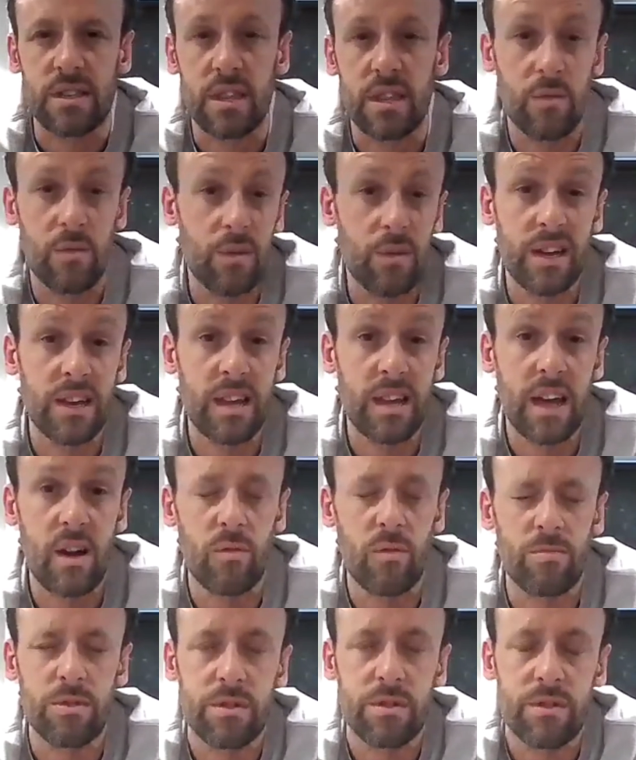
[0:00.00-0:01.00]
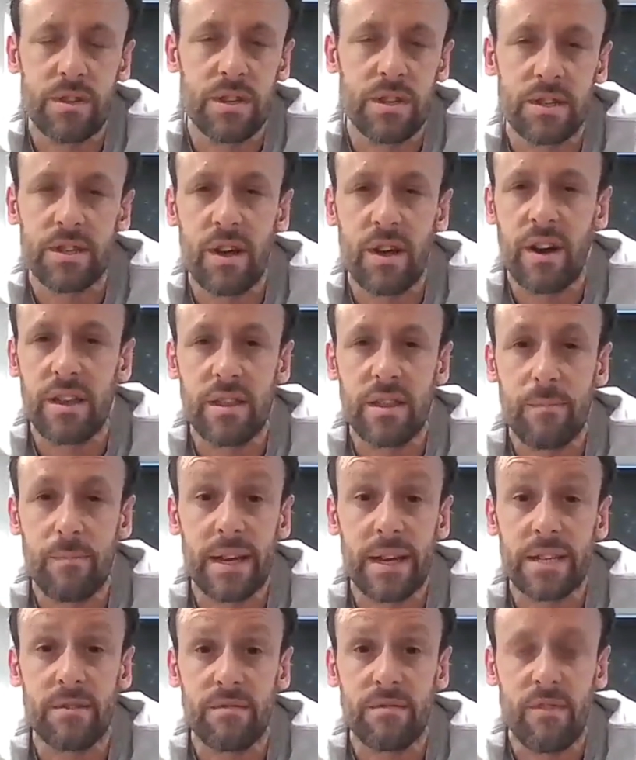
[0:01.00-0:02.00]
so that we can help design the
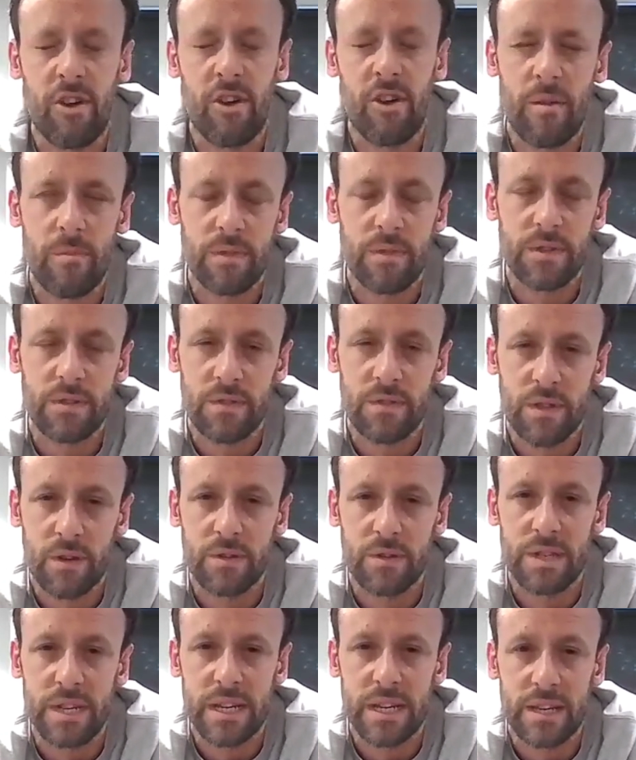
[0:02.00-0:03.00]
best environments for those